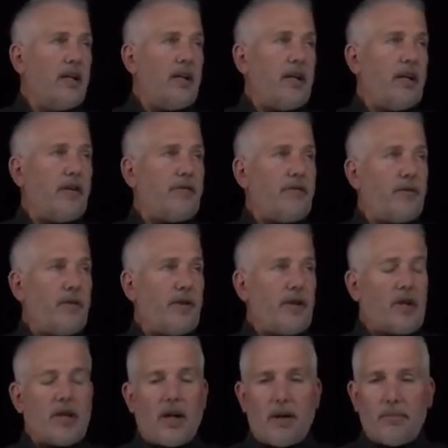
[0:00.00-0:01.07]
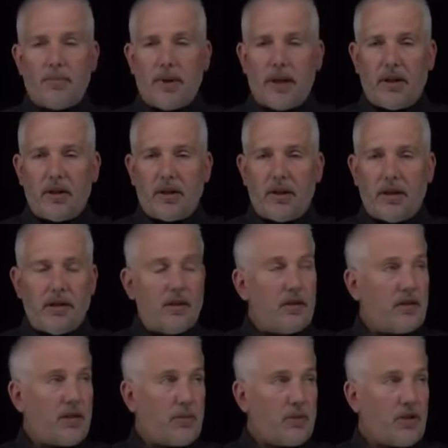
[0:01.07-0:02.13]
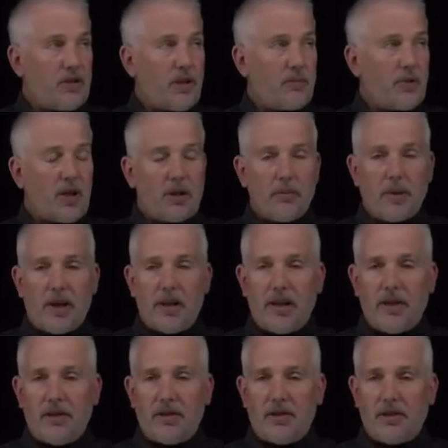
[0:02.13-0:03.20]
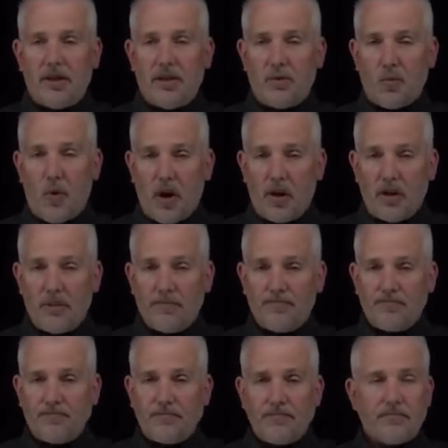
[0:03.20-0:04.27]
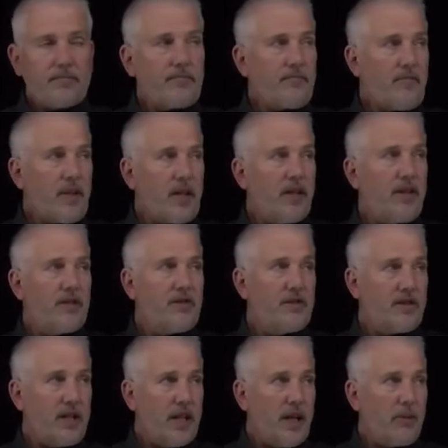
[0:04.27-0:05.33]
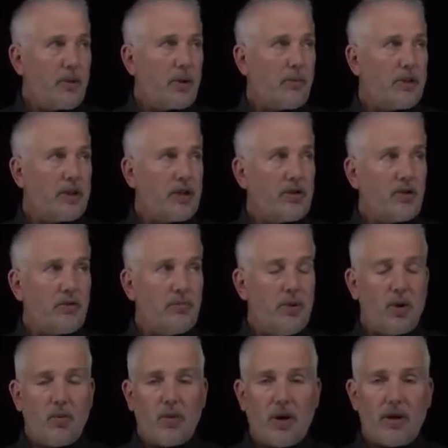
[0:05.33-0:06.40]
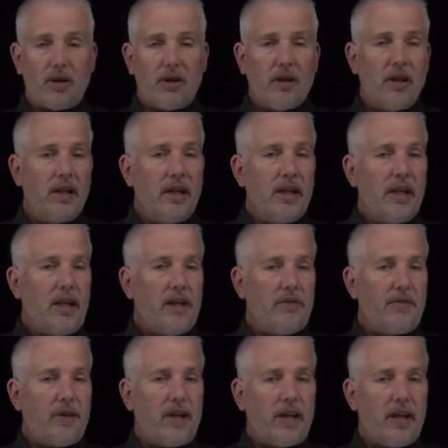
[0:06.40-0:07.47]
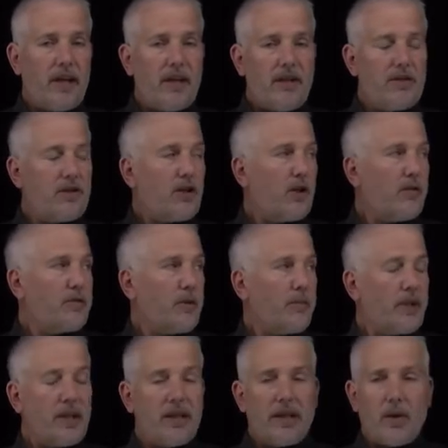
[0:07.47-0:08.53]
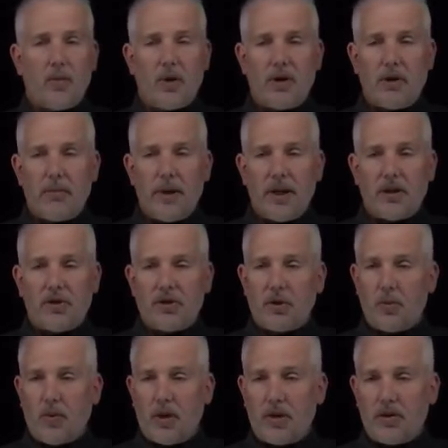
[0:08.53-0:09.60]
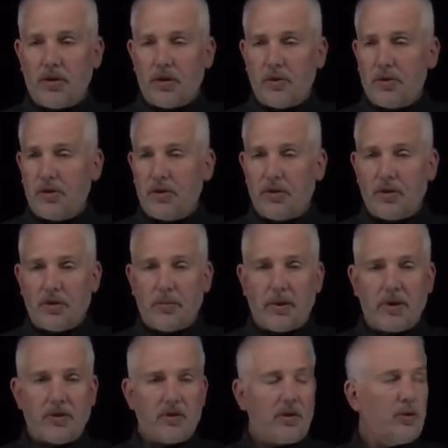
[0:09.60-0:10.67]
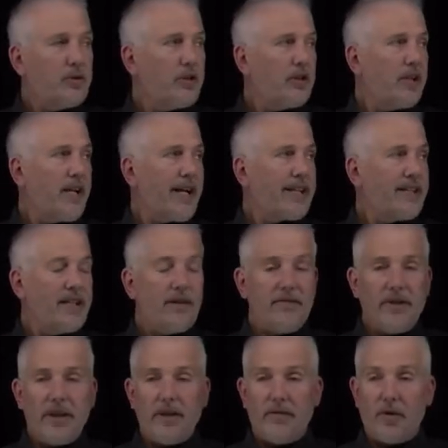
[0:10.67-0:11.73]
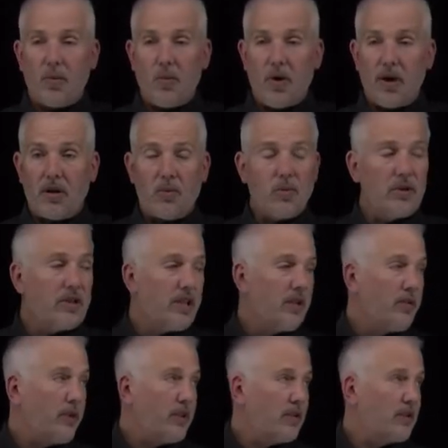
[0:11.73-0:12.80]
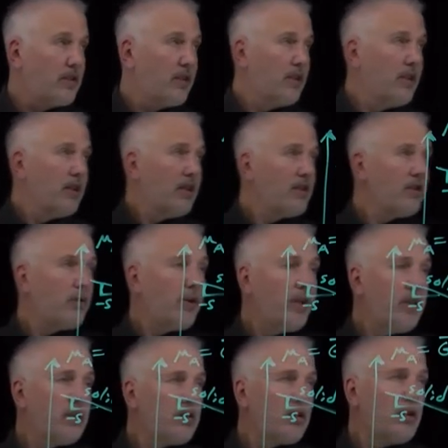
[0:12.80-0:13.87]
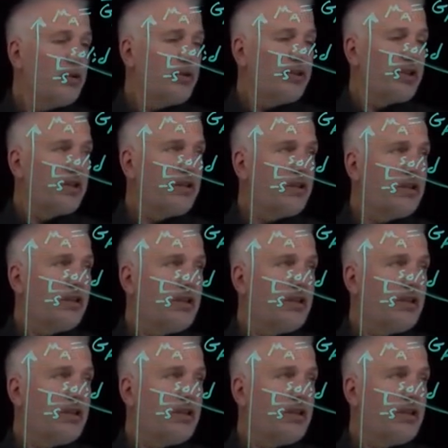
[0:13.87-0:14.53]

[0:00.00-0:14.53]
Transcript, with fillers: if the compound, uh, the substance I'm talking about is, is water, this is the chemical potential of pure water. If I dissolve something in that water to make a sugar water solution or some other solution, the activity of the water will decrease. So in a solution,